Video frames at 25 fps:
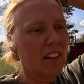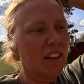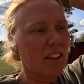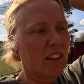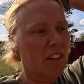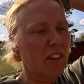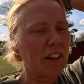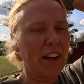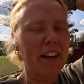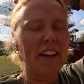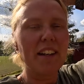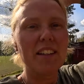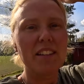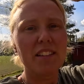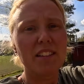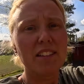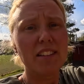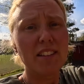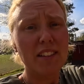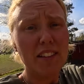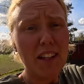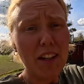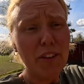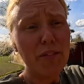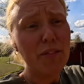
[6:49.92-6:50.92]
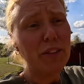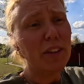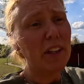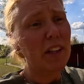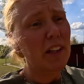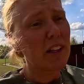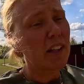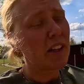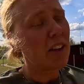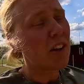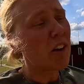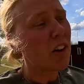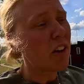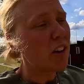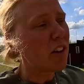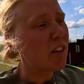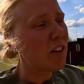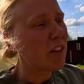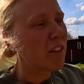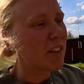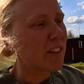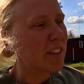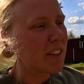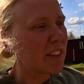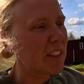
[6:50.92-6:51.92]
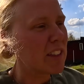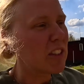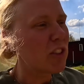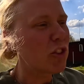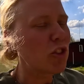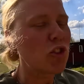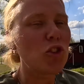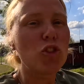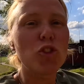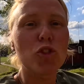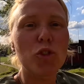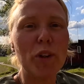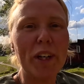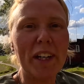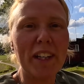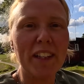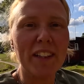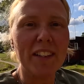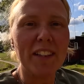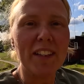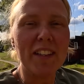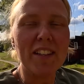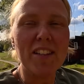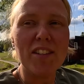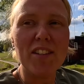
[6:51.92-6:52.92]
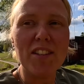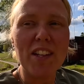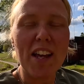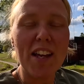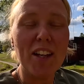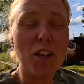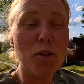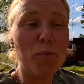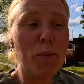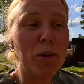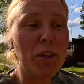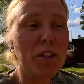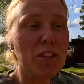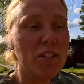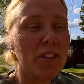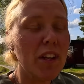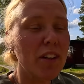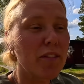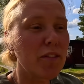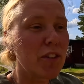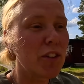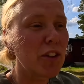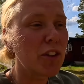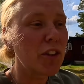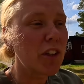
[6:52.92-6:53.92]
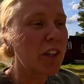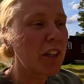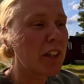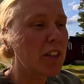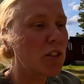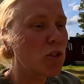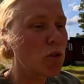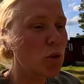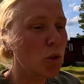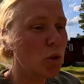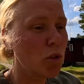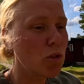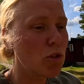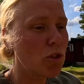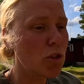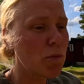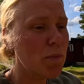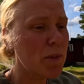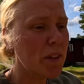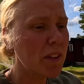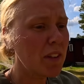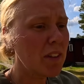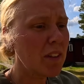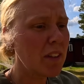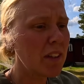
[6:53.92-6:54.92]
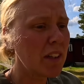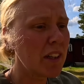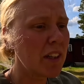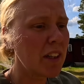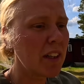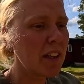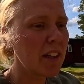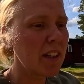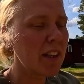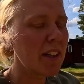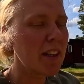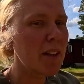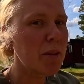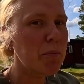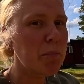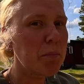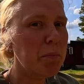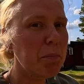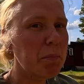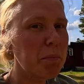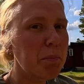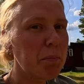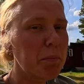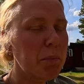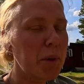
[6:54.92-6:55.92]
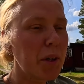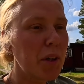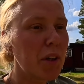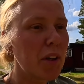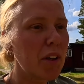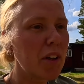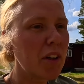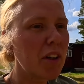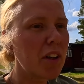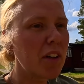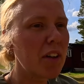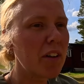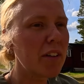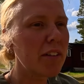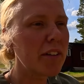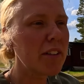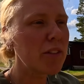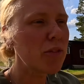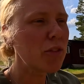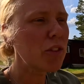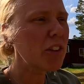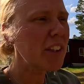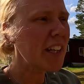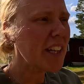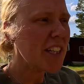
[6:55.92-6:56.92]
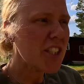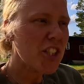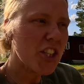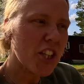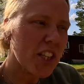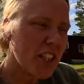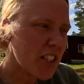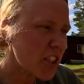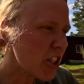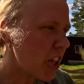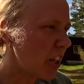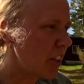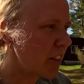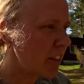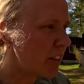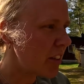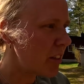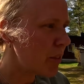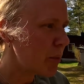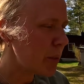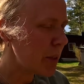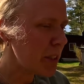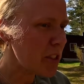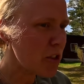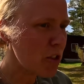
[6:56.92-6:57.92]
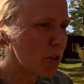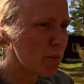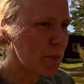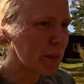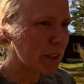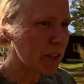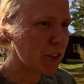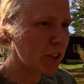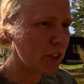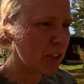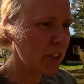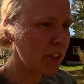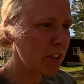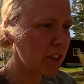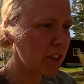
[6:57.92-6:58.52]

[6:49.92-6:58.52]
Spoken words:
Alright, it's definitely not the straightest anybody's ever sawed something, but it's for a kid's kitchen. Why does it matter?